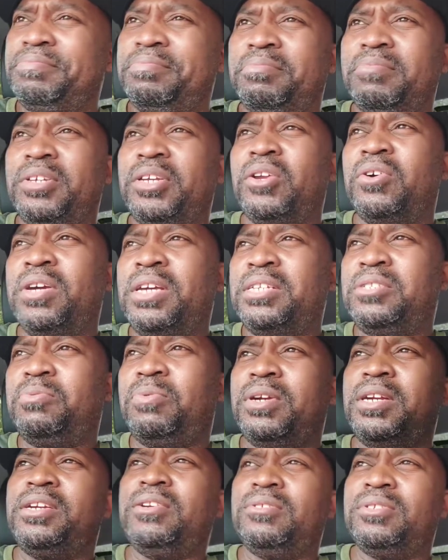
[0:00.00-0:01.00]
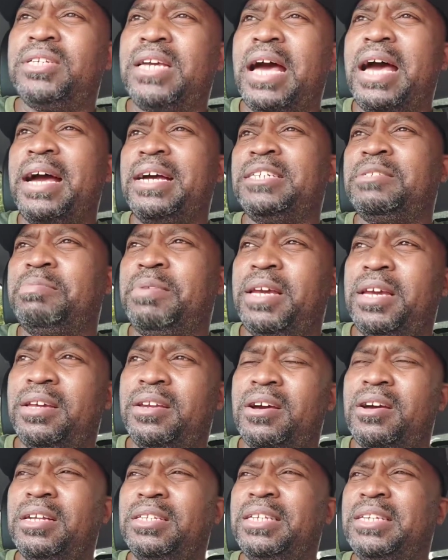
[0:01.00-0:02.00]
He's one of those guys, man.
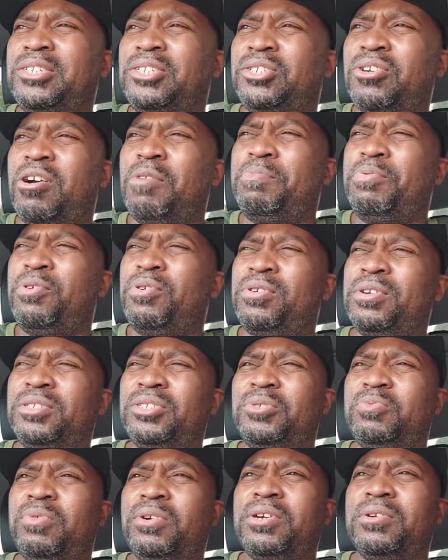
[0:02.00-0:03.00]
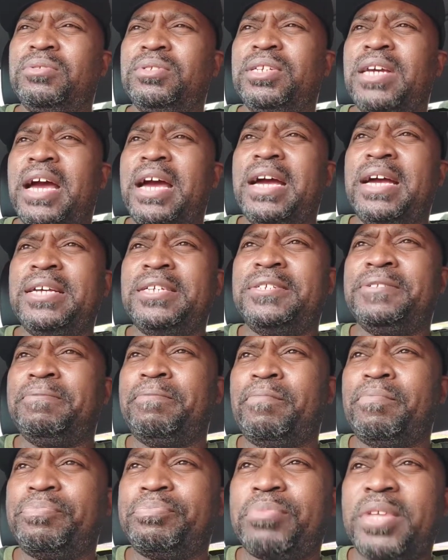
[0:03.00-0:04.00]
I think Shawn Porter is just one of those guys.
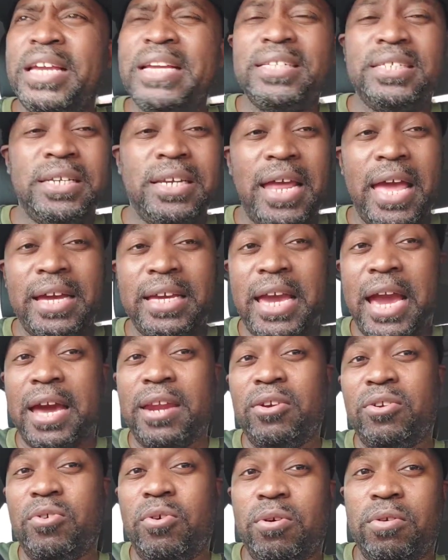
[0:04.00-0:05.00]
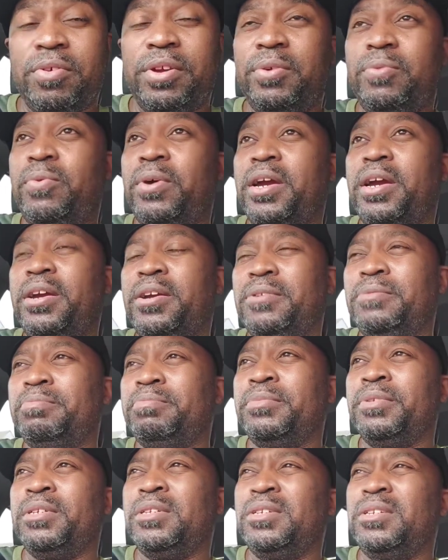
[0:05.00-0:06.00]
He's in that category where
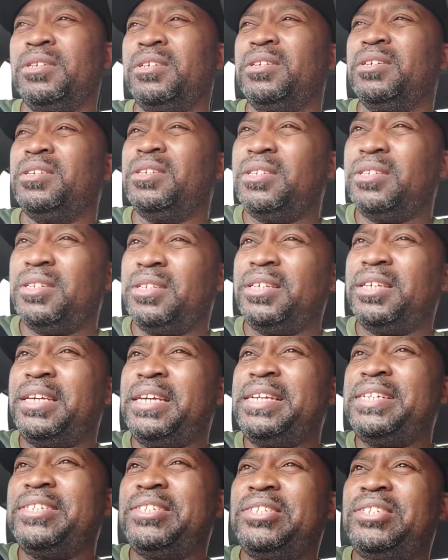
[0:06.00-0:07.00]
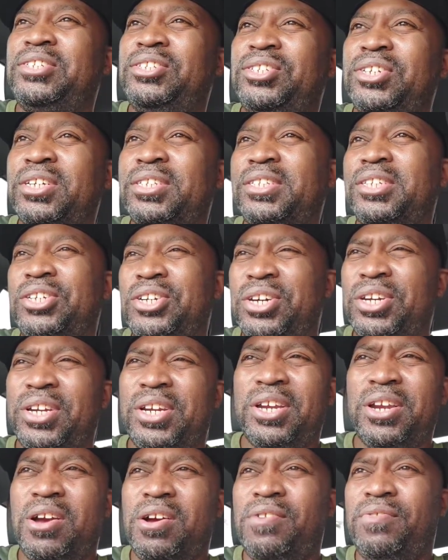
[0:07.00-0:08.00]
he's just good
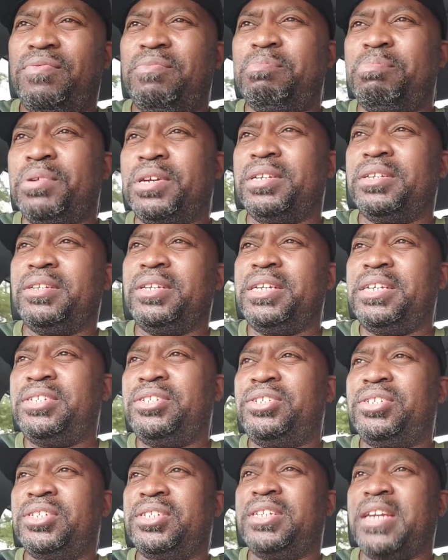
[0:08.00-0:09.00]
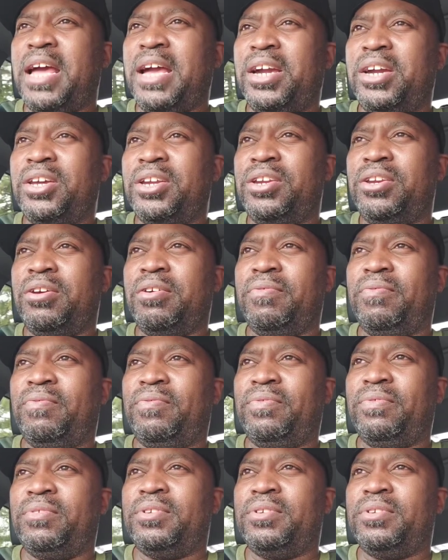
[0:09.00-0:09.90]
enough, but he's just not good enough